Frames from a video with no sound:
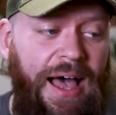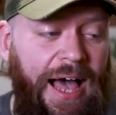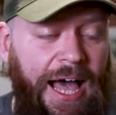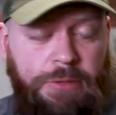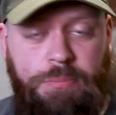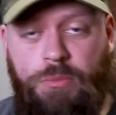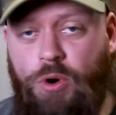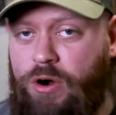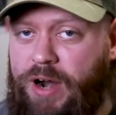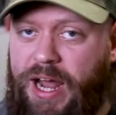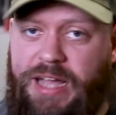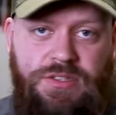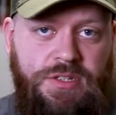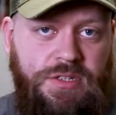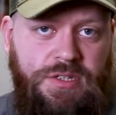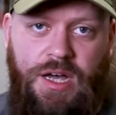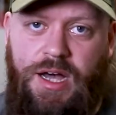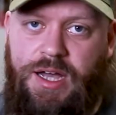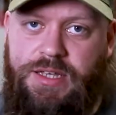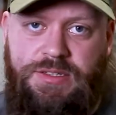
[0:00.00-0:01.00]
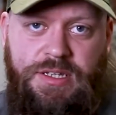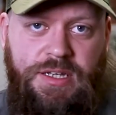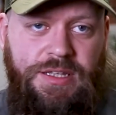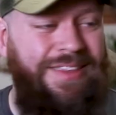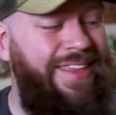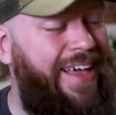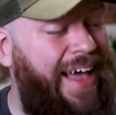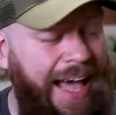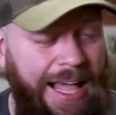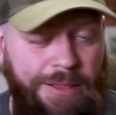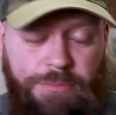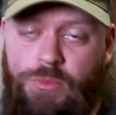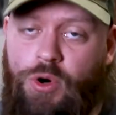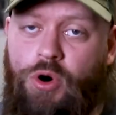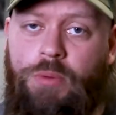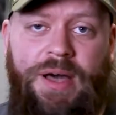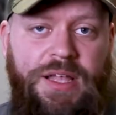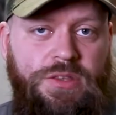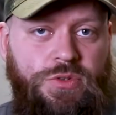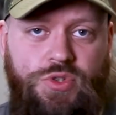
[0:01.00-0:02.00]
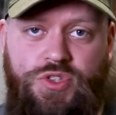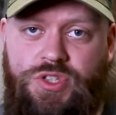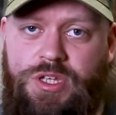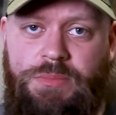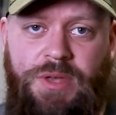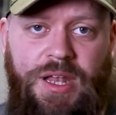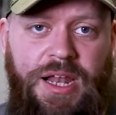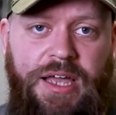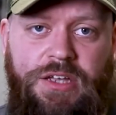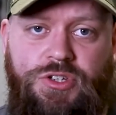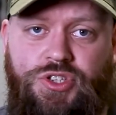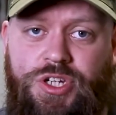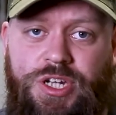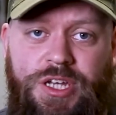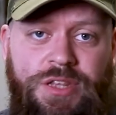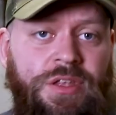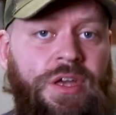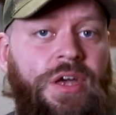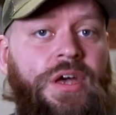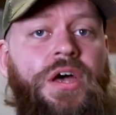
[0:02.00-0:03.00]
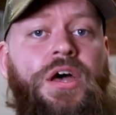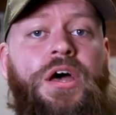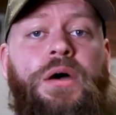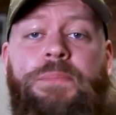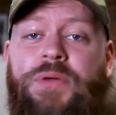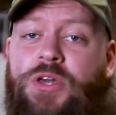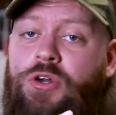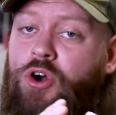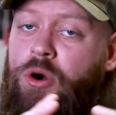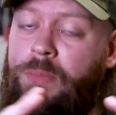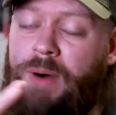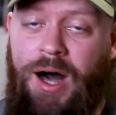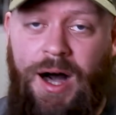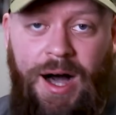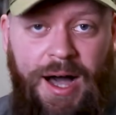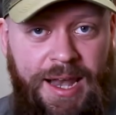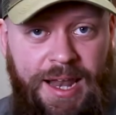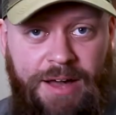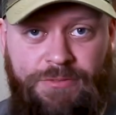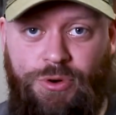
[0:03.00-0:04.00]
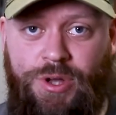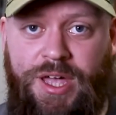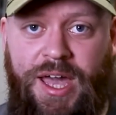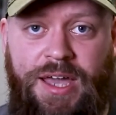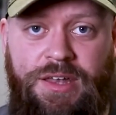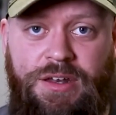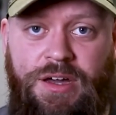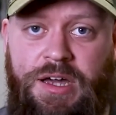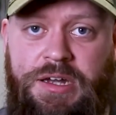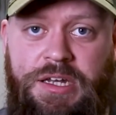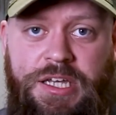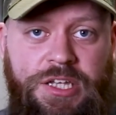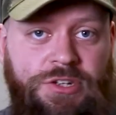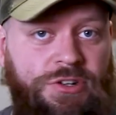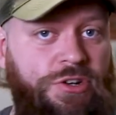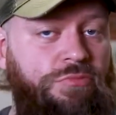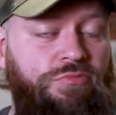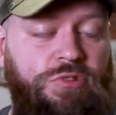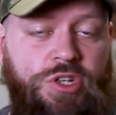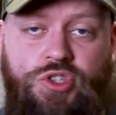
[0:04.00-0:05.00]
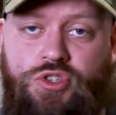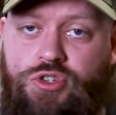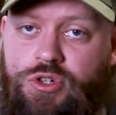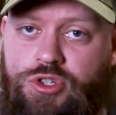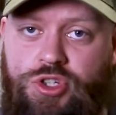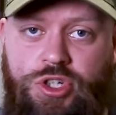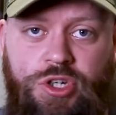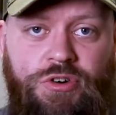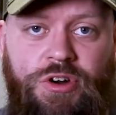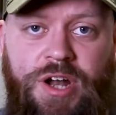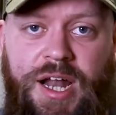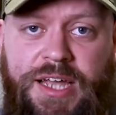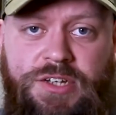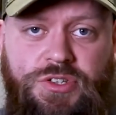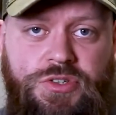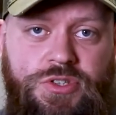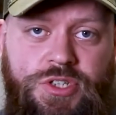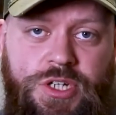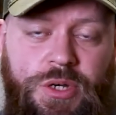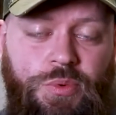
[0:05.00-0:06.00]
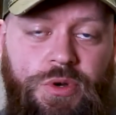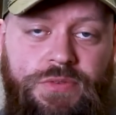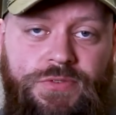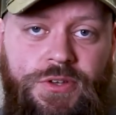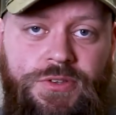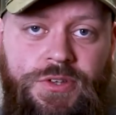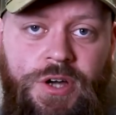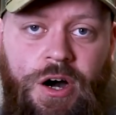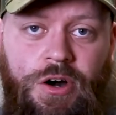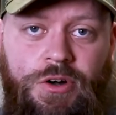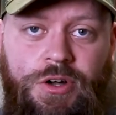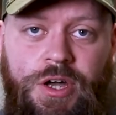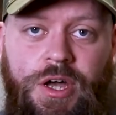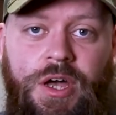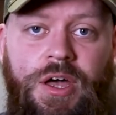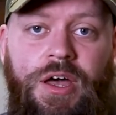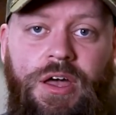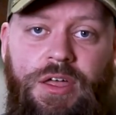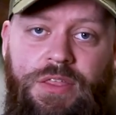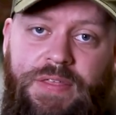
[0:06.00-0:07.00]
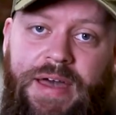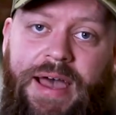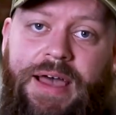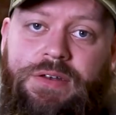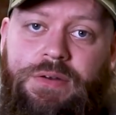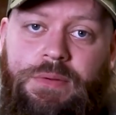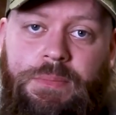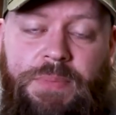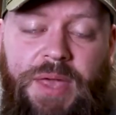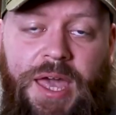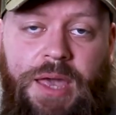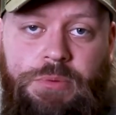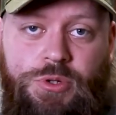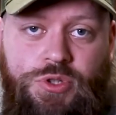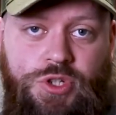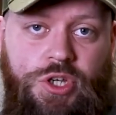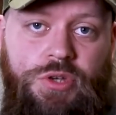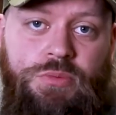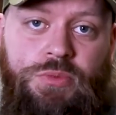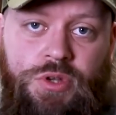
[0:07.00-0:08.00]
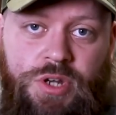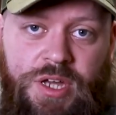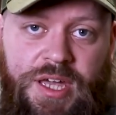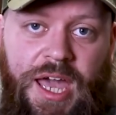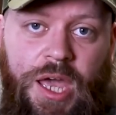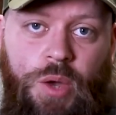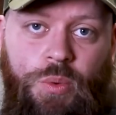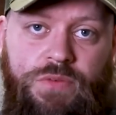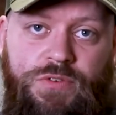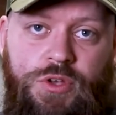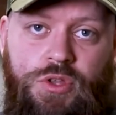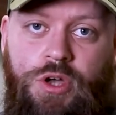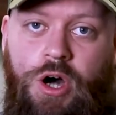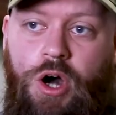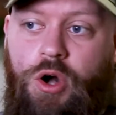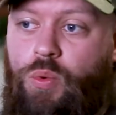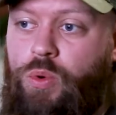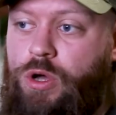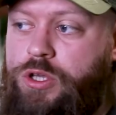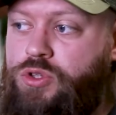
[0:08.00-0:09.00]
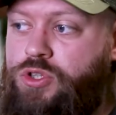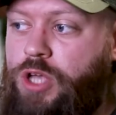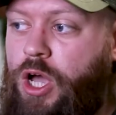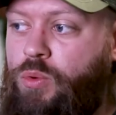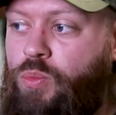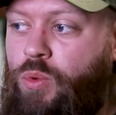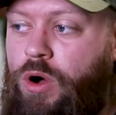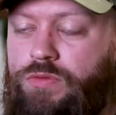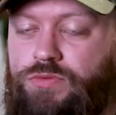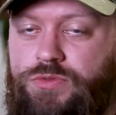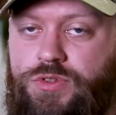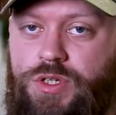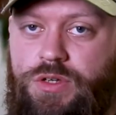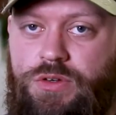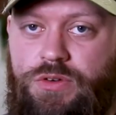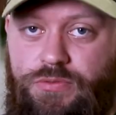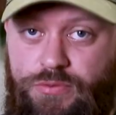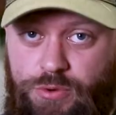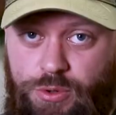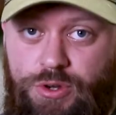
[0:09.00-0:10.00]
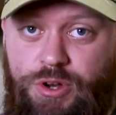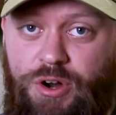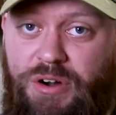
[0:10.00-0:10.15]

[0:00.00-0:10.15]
Add more exercise in, add more mental stimulation in, become a high-level canine leader and restructure your relationship with your dog, then be able to communicate with your dog what you don't want through